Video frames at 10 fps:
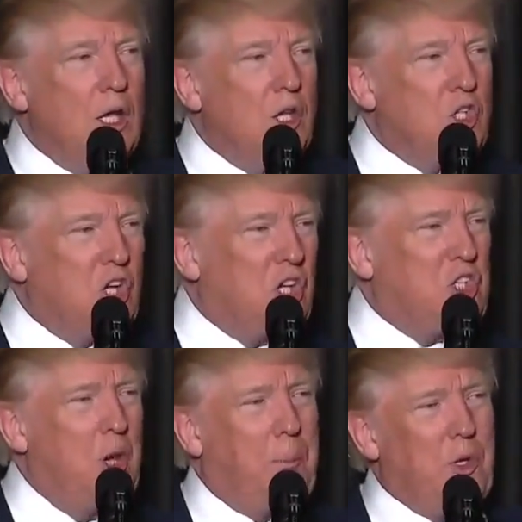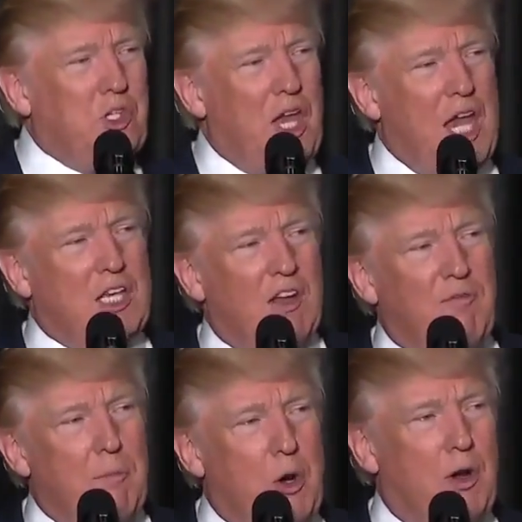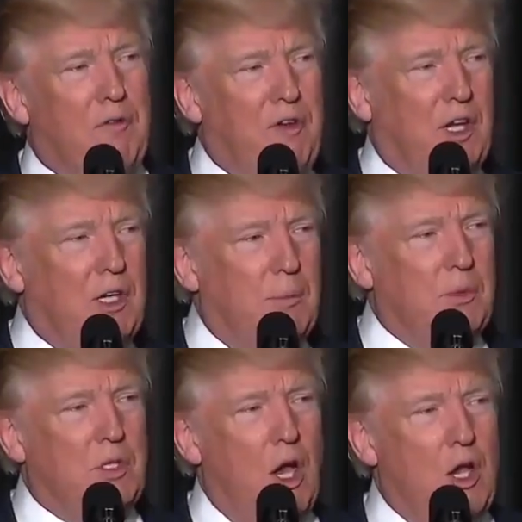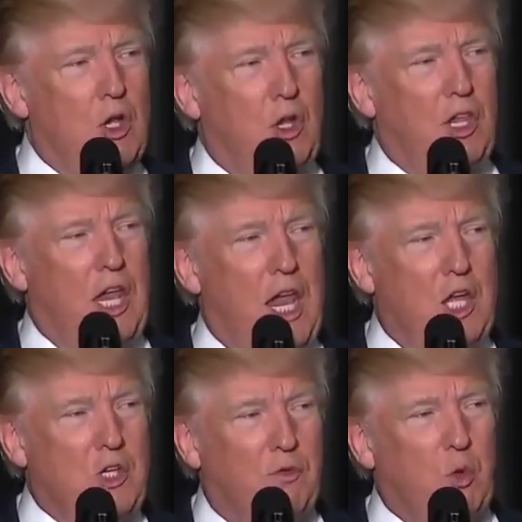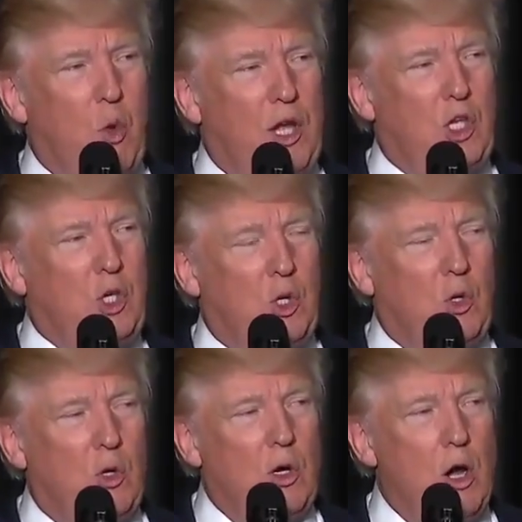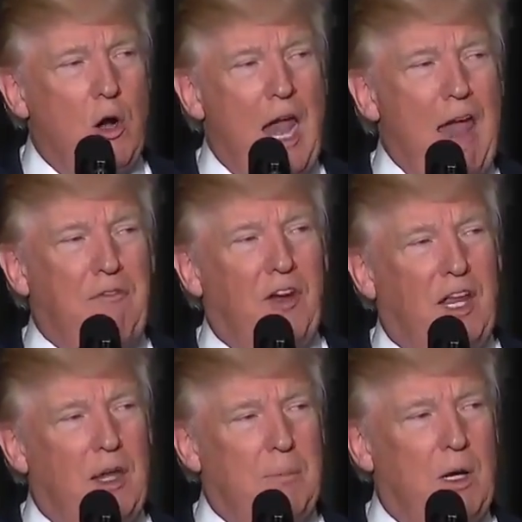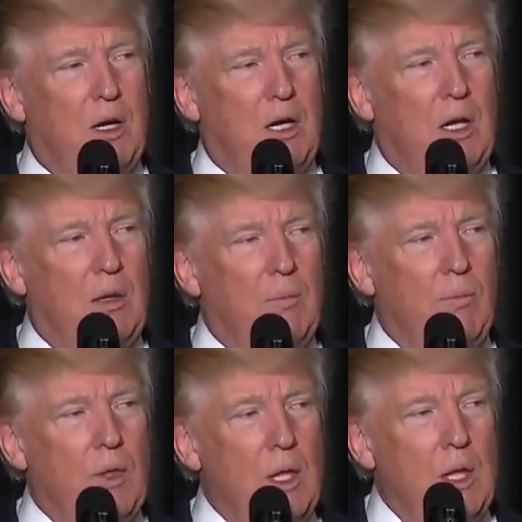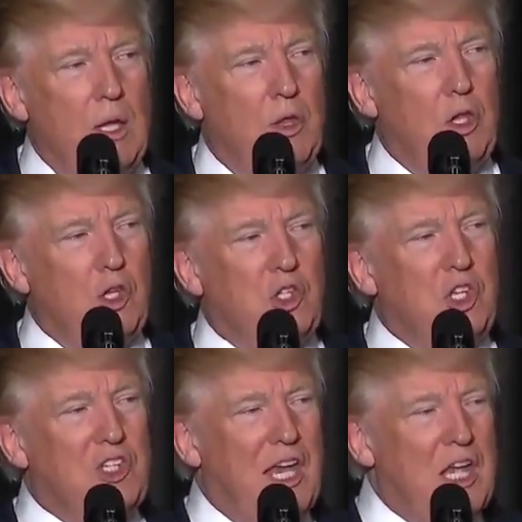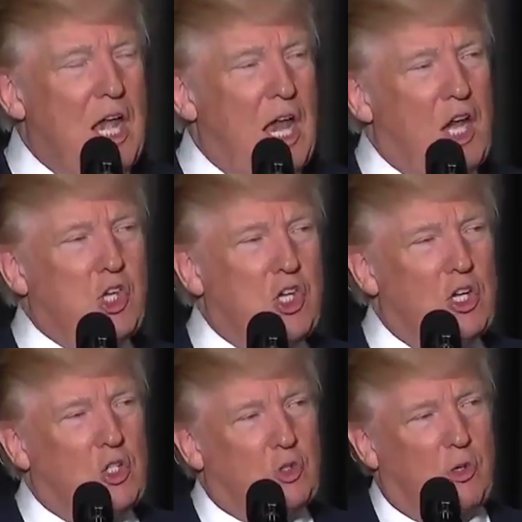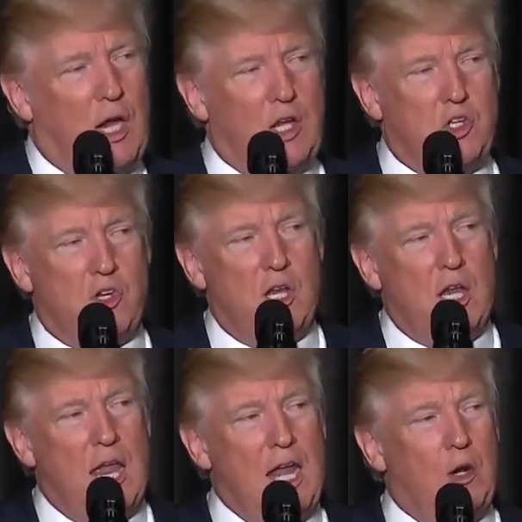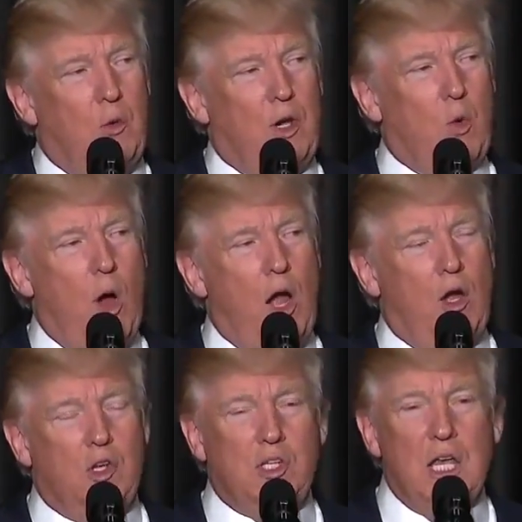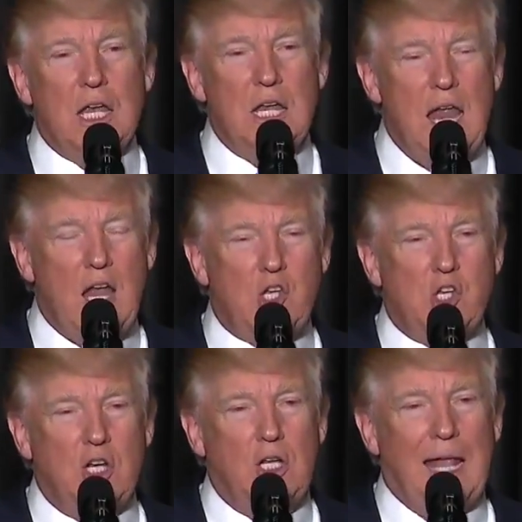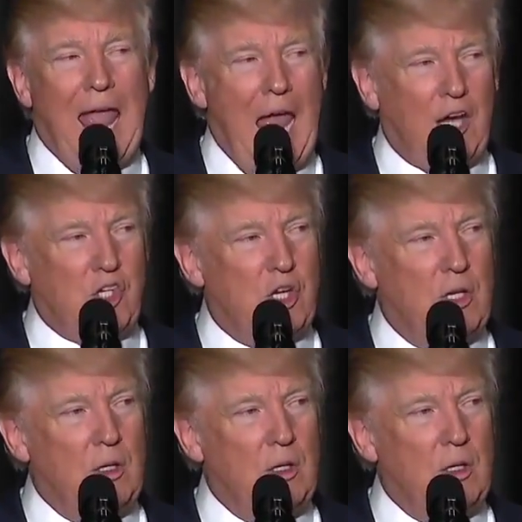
60% of murder victims under the age of 22 are African American. This is a national tragedy, and it requires national action.